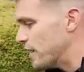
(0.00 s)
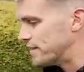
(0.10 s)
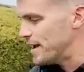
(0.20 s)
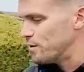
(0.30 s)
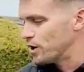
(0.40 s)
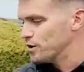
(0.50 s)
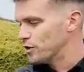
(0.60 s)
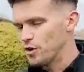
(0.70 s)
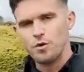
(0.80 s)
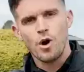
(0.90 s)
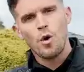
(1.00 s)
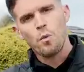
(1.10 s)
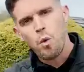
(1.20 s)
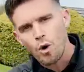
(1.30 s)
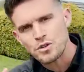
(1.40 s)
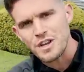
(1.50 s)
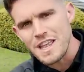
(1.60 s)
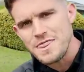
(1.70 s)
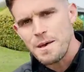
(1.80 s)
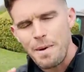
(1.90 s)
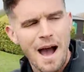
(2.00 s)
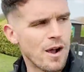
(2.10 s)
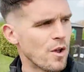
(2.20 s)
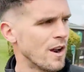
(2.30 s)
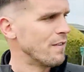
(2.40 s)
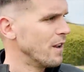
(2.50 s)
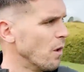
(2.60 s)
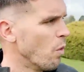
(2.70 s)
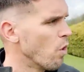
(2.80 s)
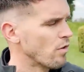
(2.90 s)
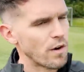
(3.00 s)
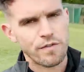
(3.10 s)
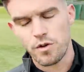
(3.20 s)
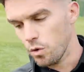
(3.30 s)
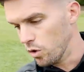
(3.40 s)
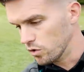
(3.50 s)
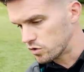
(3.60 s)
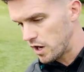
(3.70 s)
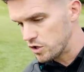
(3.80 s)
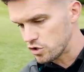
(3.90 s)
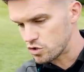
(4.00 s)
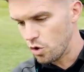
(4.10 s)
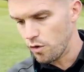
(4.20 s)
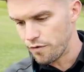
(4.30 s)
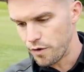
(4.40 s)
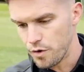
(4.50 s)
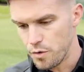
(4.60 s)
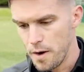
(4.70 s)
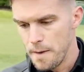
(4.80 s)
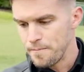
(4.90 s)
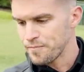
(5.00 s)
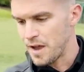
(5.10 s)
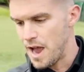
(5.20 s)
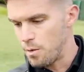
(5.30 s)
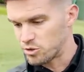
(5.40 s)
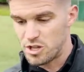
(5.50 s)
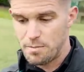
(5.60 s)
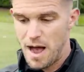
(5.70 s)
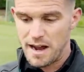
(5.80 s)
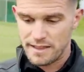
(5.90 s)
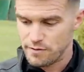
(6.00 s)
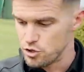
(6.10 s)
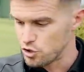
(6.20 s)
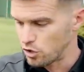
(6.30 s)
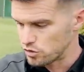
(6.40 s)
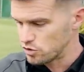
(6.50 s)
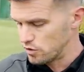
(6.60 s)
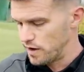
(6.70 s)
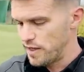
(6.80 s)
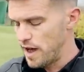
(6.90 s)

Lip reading: Right, today we're going to do a what's in the bag. We're going to have a little walk around a few holes and just go through what's in the bag, different shots and stuff like